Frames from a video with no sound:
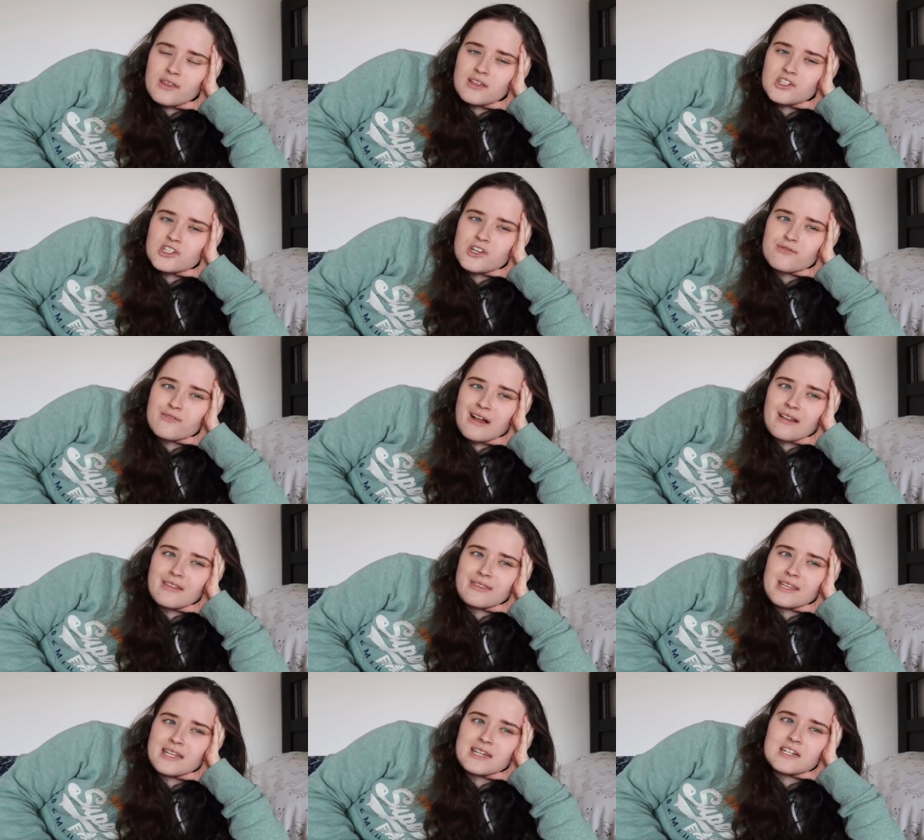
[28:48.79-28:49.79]
that she felt
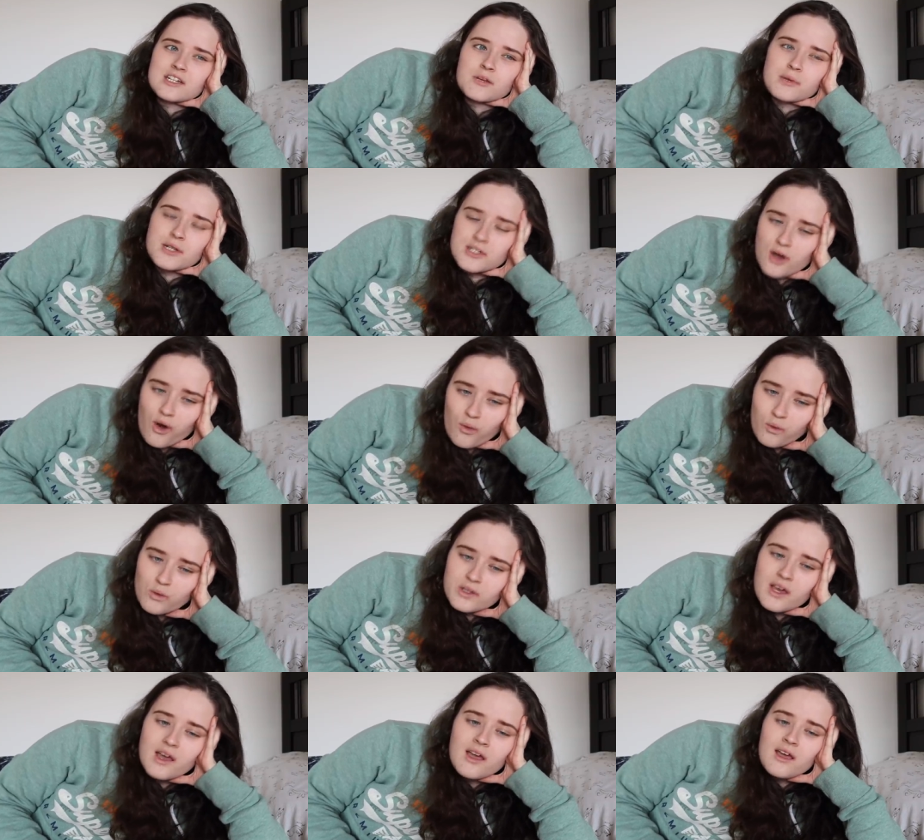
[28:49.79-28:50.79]
needed to be
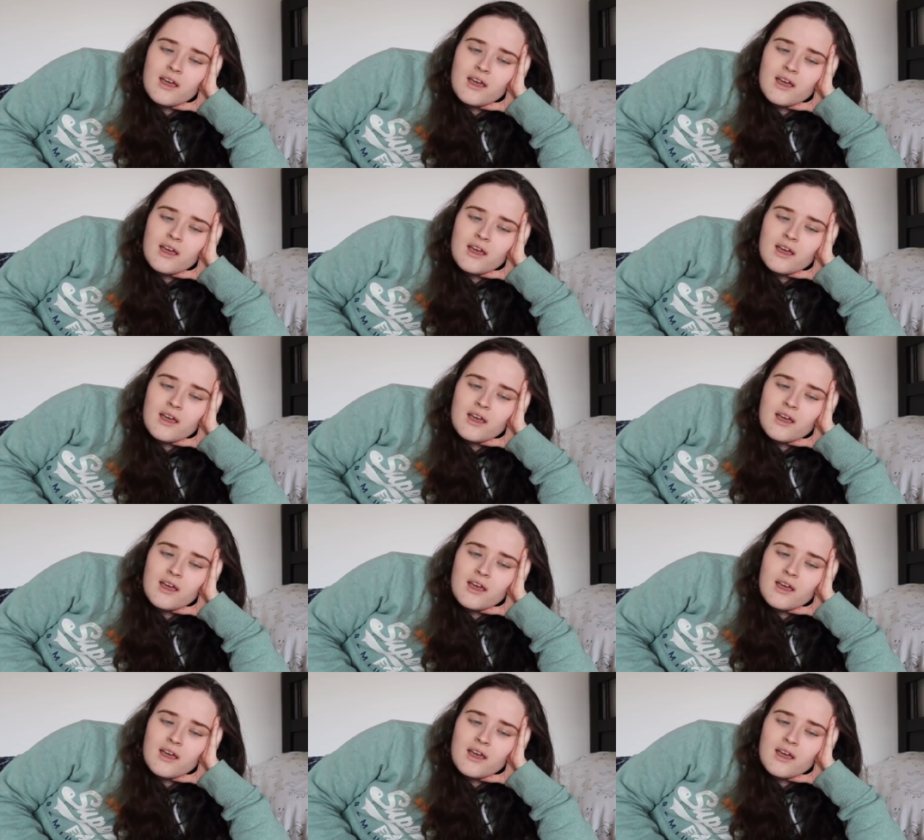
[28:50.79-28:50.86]
told.